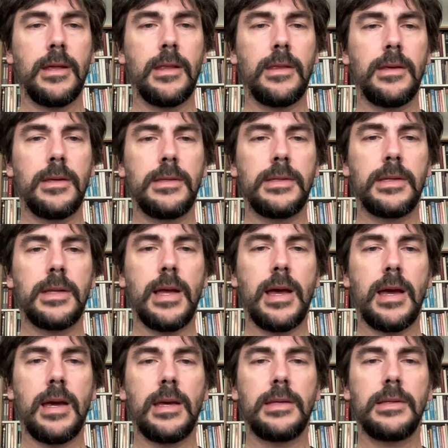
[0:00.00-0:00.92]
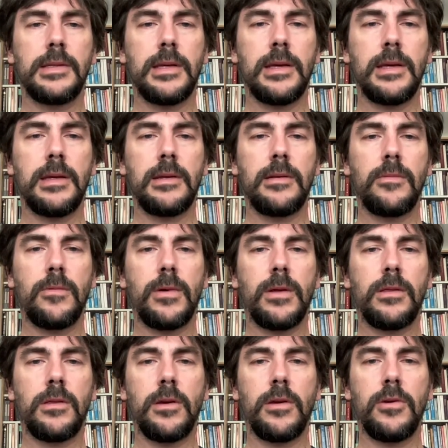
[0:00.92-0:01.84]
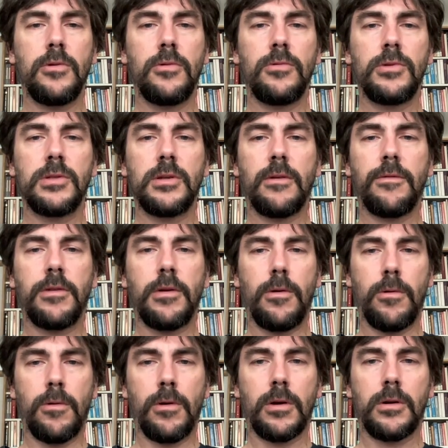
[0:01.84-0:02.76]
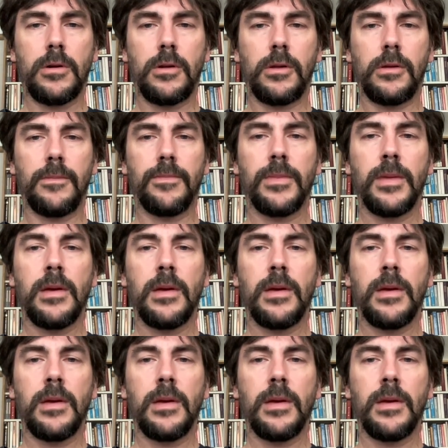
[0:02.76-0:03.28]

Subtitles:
This ties in with the use of the oracle,